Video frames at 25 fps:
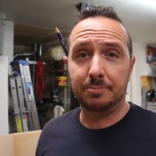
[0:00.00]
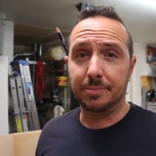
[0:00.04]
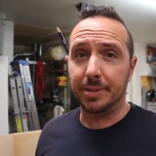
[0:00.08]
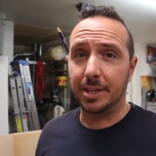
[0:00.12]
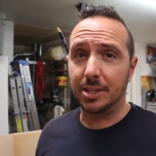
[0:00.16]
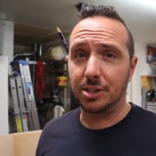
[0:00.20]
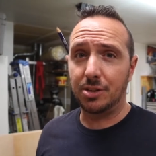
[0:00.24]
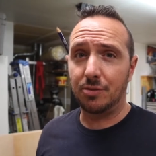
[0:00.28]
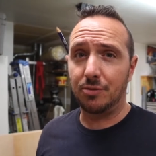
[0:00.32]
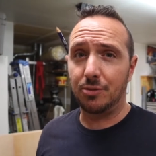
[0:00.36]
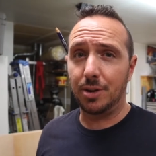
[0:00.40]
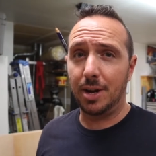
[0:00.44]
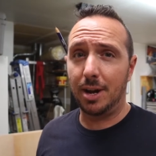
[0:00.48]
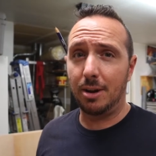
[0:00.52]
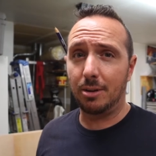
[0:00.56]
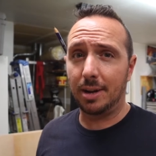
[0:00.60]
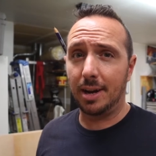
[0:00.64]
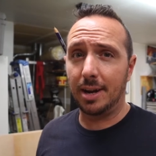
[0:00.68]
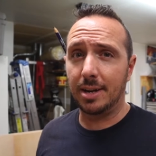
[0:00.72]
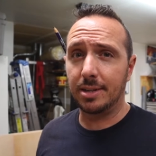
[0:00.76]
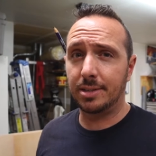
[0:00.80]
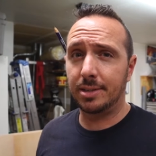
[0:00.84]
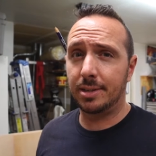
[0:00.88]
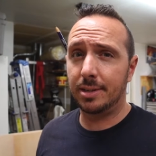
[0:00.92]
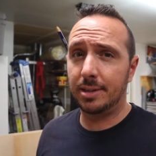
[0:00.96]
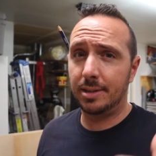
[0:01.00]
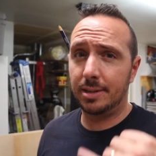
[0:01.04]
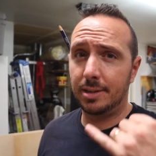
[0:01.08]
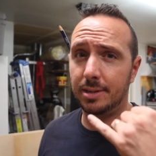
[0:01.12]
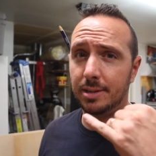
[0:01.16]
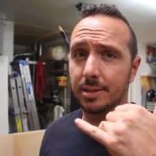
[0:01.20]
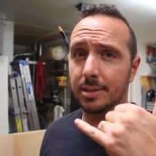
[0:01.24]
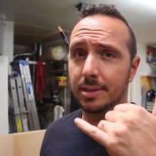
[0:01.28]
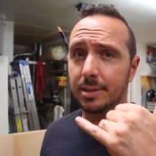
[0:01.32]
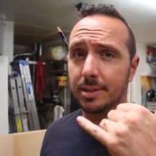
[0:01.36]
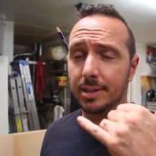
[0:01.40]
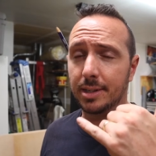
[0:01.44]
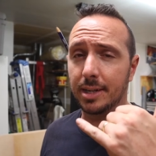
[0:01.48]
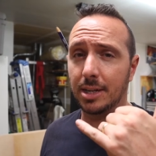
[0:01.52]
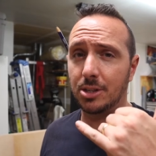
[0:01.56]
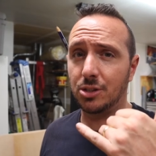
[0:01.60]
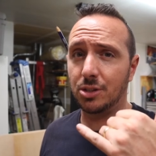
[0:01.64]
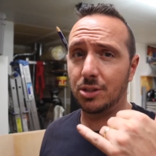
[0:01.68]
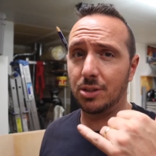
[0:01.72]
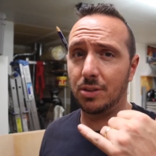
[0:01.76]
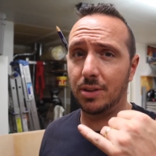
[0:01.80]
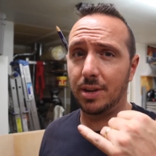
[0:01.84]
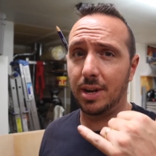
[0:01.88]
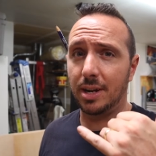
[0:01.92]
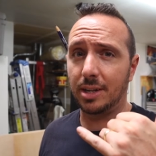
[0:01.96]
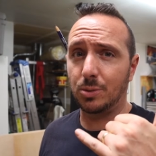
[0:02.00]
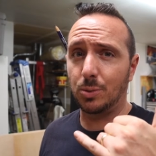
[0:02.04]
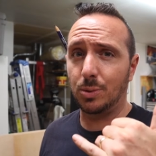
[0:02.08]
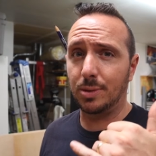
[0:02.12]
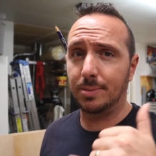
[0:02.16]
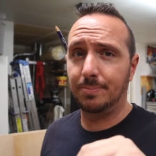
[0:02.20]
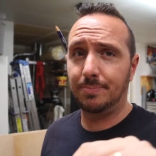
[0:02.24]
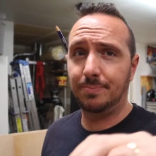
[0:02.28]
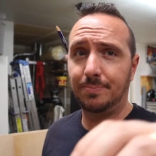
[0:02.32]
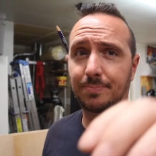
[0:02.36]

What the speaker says: that's it for now, guys. Catch us on the next one.